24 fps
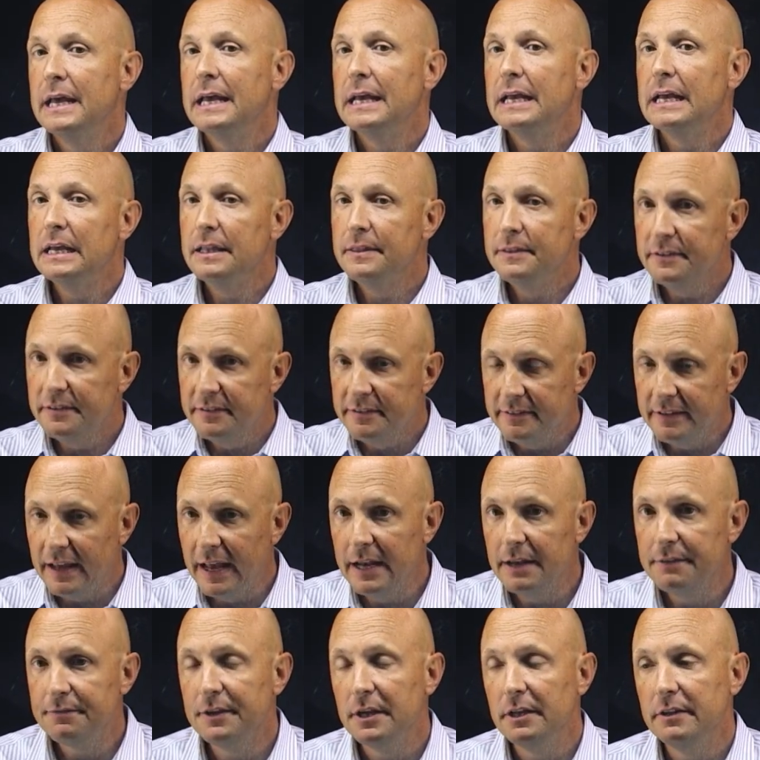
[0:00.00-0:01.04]
in the state
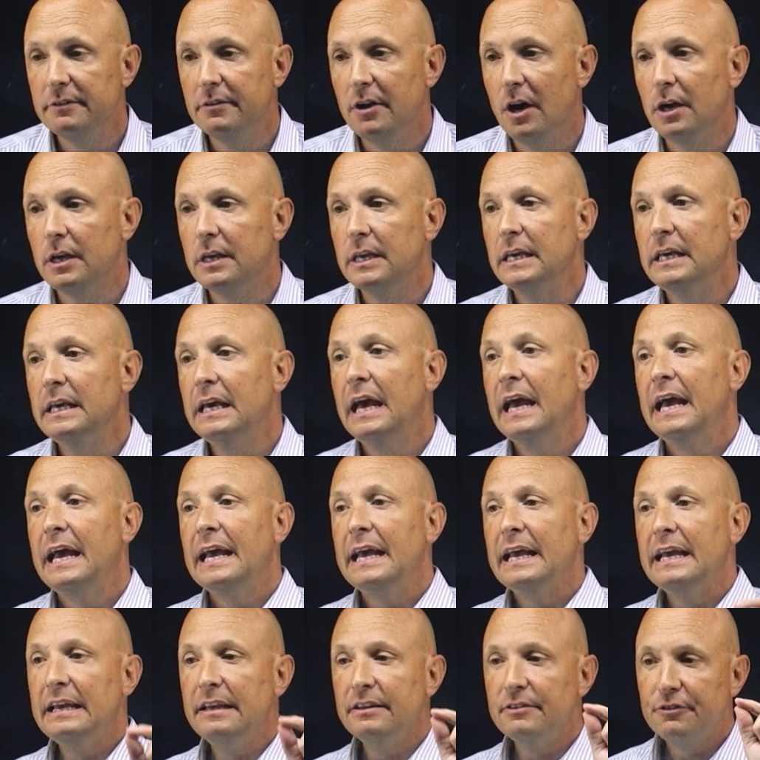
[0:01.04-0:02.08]
of Kentucky
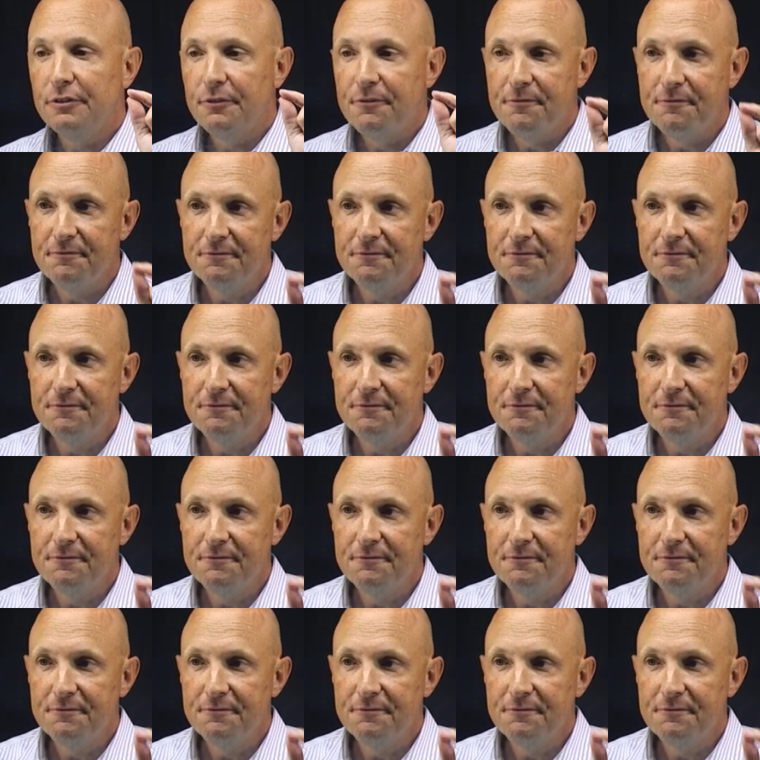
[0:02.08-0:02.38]
is